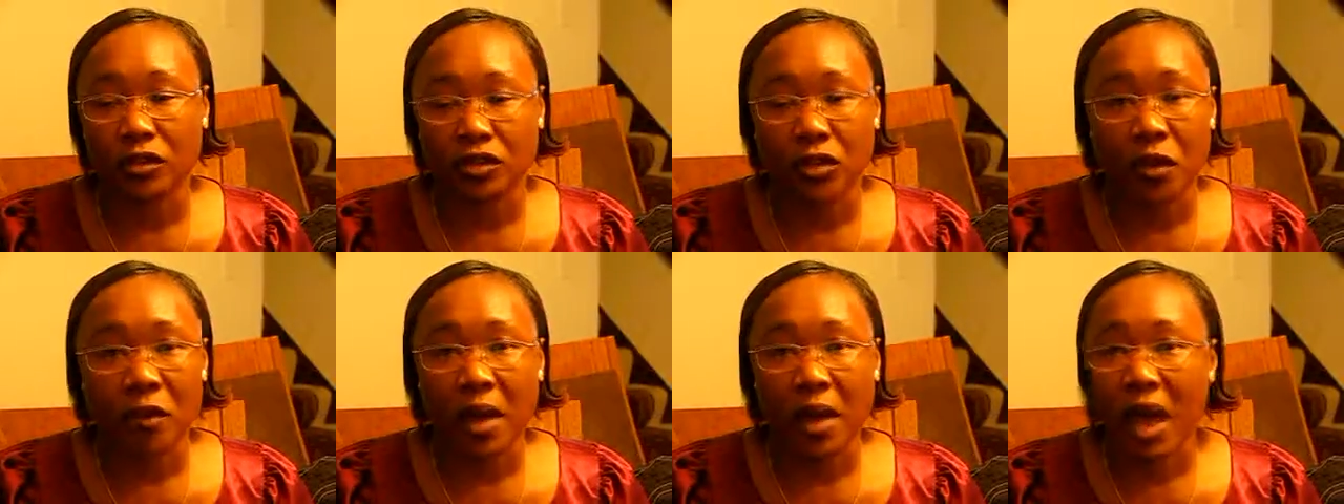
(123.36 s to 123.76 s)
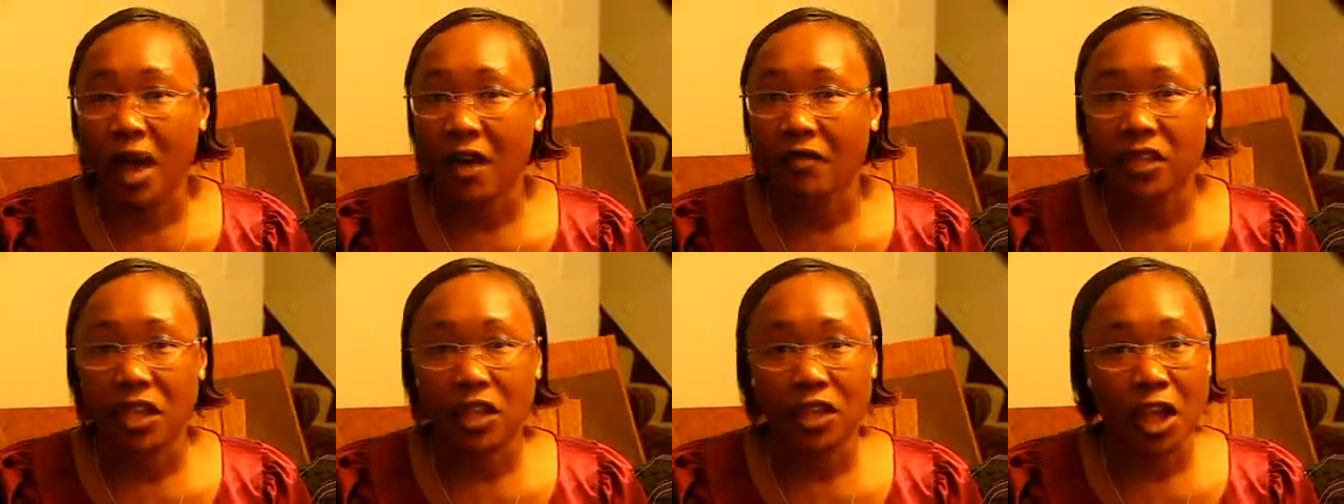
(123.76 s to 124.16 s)
Some
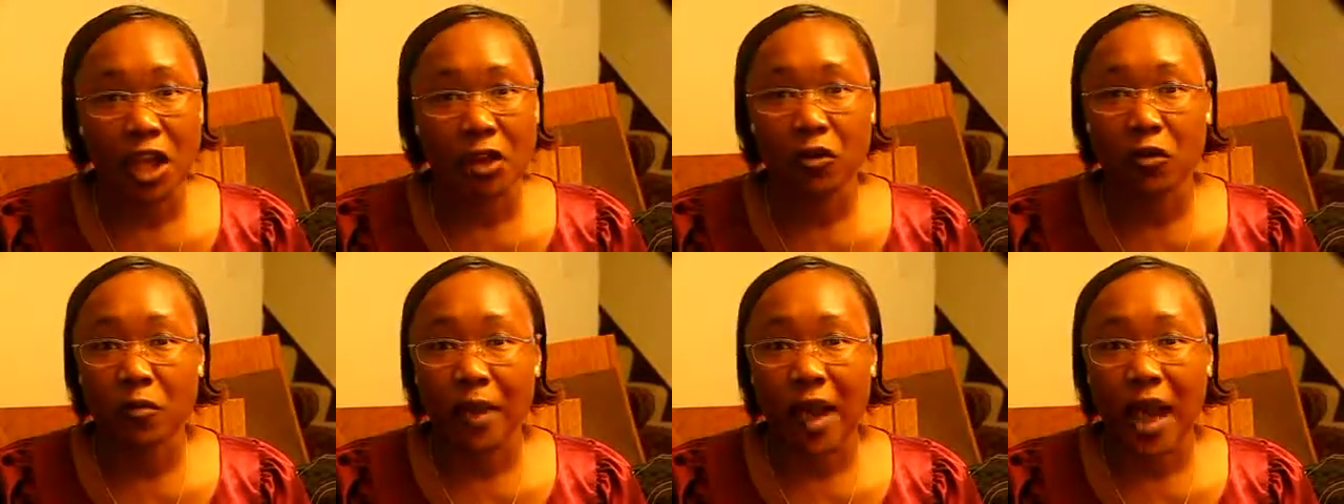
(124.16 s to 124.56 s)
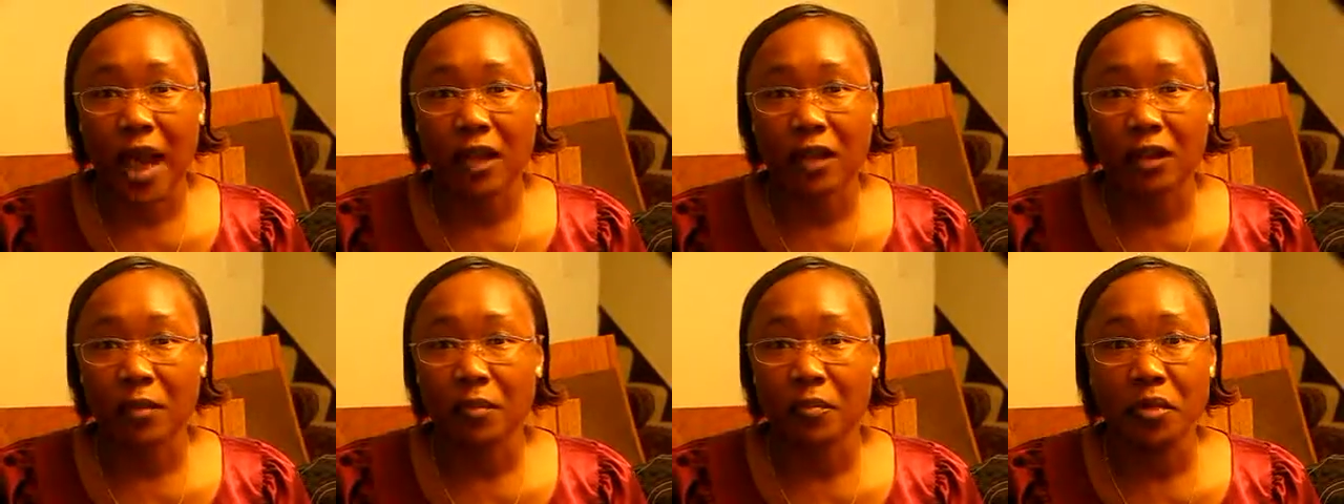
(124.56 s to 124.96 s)
have the yellow
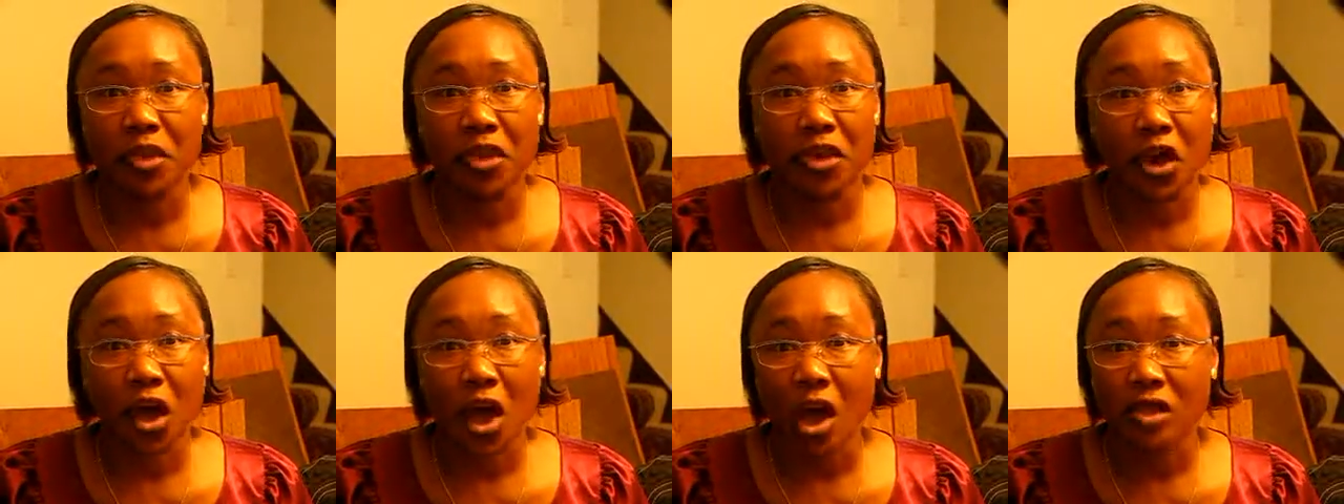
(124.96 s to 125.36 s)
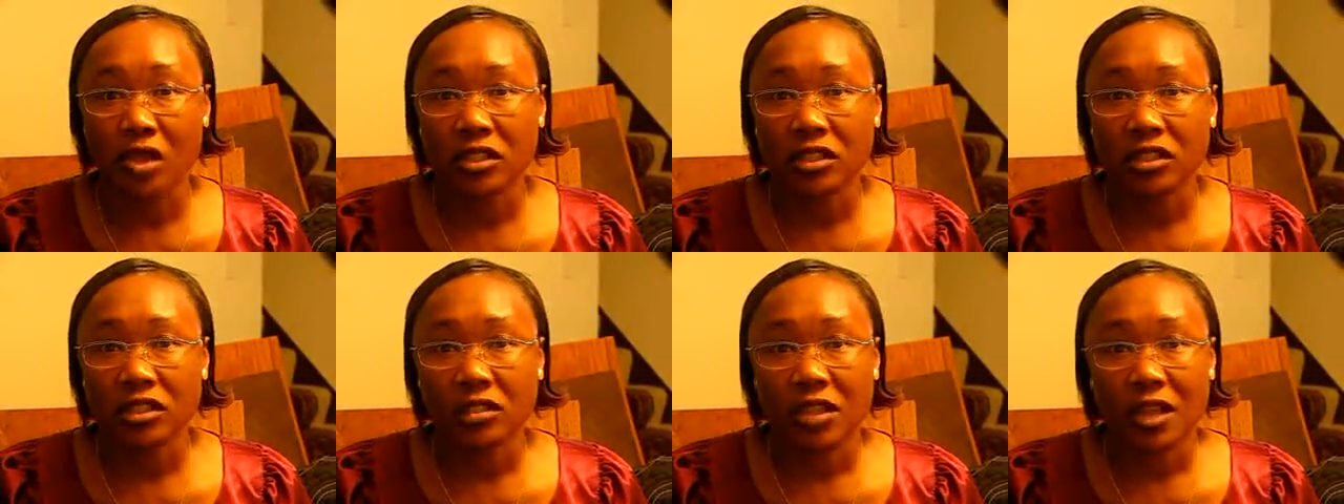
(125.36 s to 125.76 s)
bile
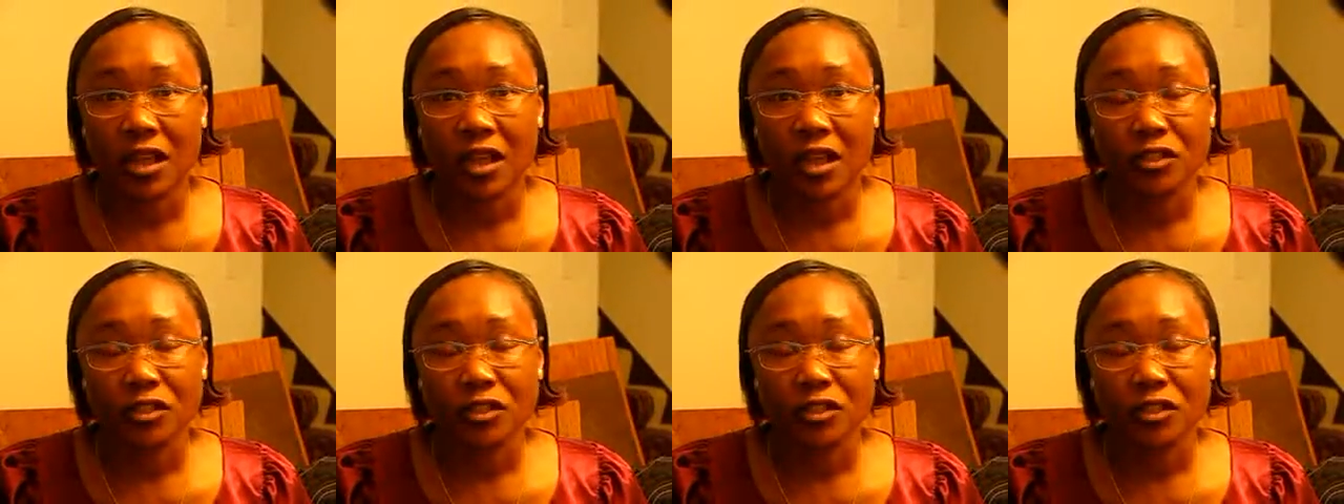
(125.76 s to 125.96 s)
mucus,